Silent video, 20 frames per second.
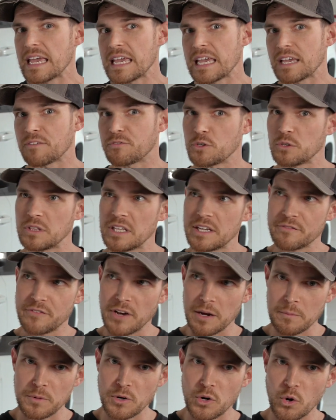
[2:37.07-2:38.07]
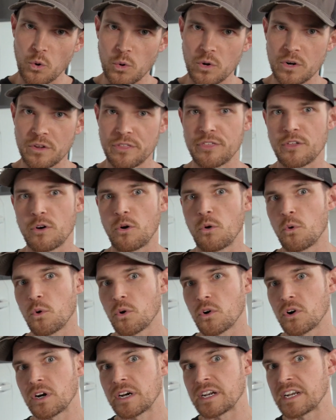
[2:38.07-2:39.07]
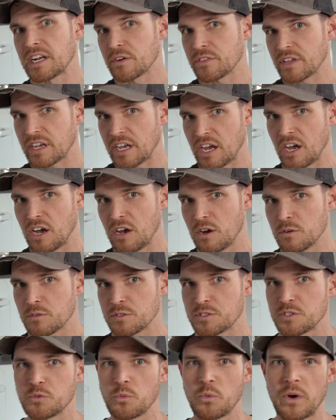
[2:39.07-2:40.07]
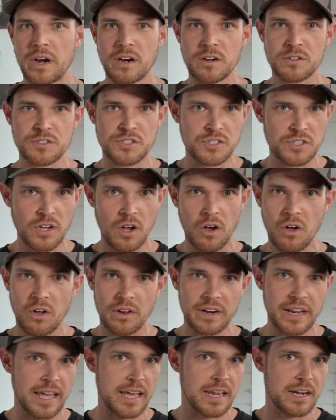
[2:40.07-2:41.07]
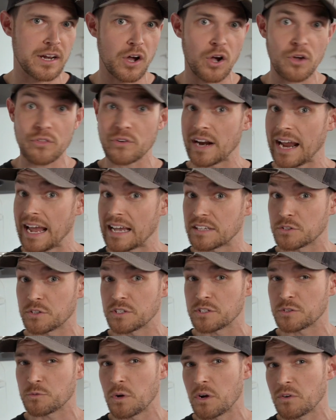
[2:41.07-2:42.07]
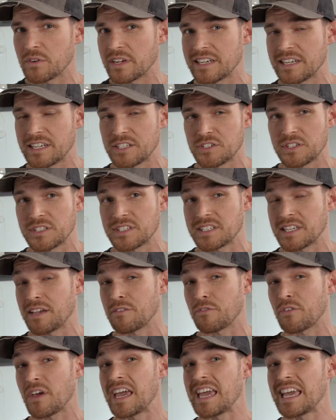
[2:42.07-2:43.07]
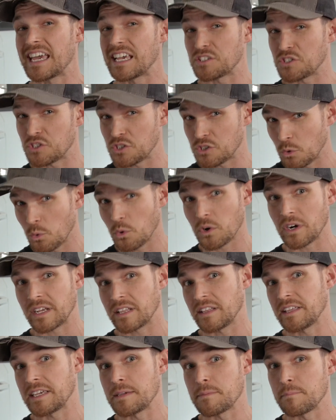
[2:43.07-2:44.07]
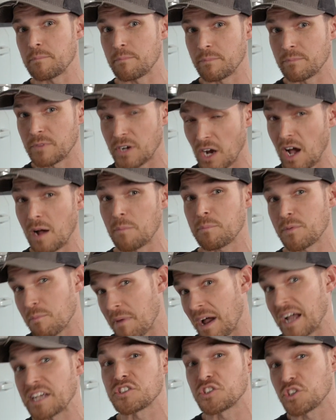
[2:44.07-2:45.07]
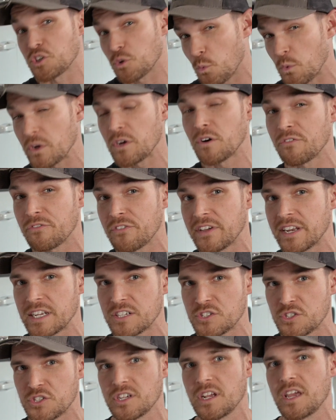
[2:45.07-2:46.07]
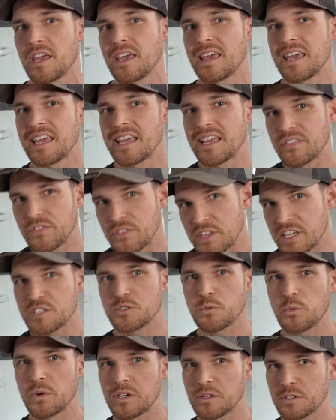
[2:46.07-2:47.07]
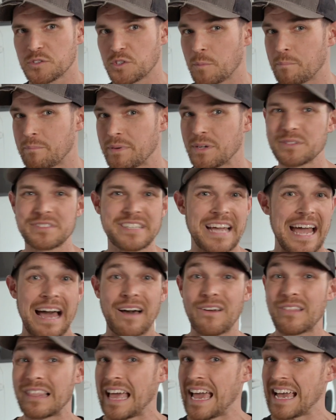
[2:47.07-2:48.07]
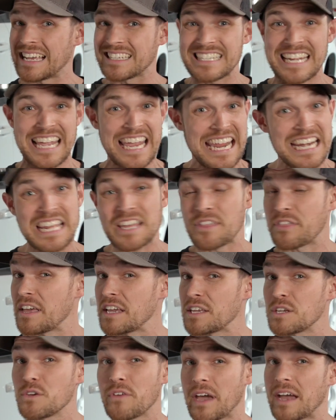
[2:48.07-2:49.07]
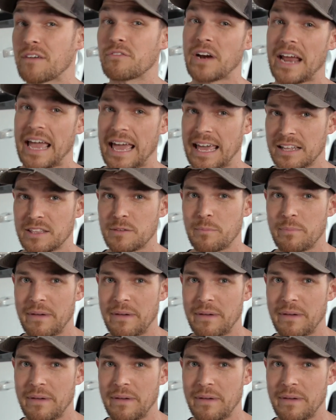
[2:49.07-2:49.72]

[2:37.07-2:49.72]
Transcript: if you live up north or near the coast where salt and other hazardous road conditions have historically compromised your wheel finish, these wheels are built to outlast anything you've ever had in the